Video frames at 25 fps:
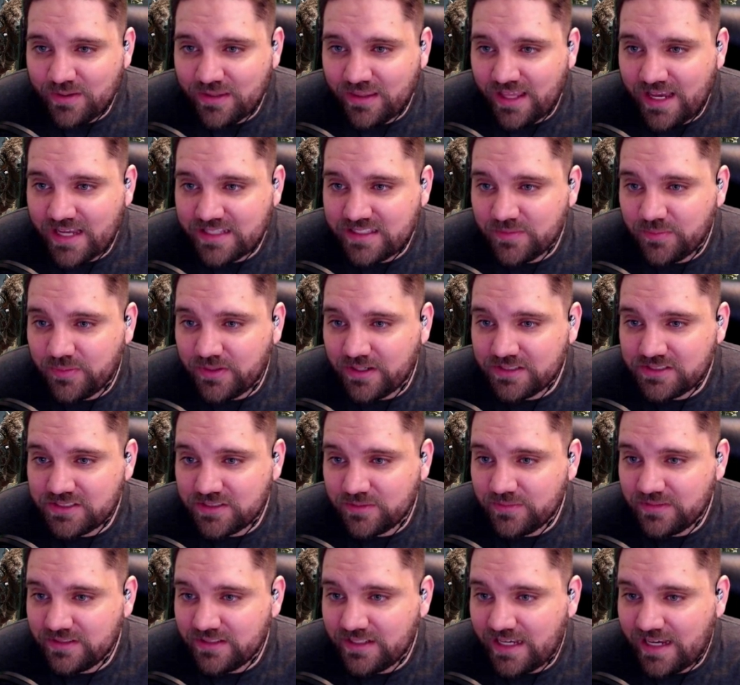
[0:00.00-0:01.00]
I would like to
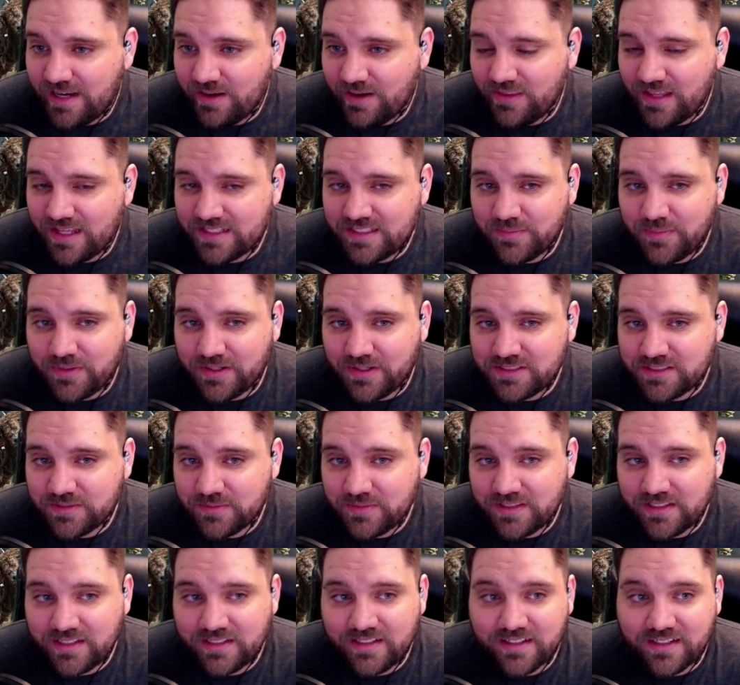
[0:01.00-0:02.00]
punch him. Yeah. I would like to punch
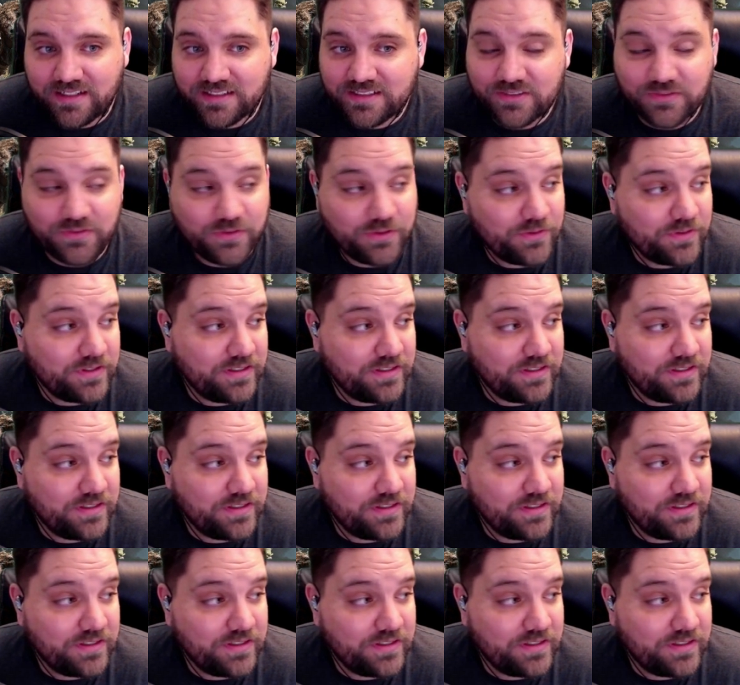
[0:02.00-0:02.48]
him in the nuts.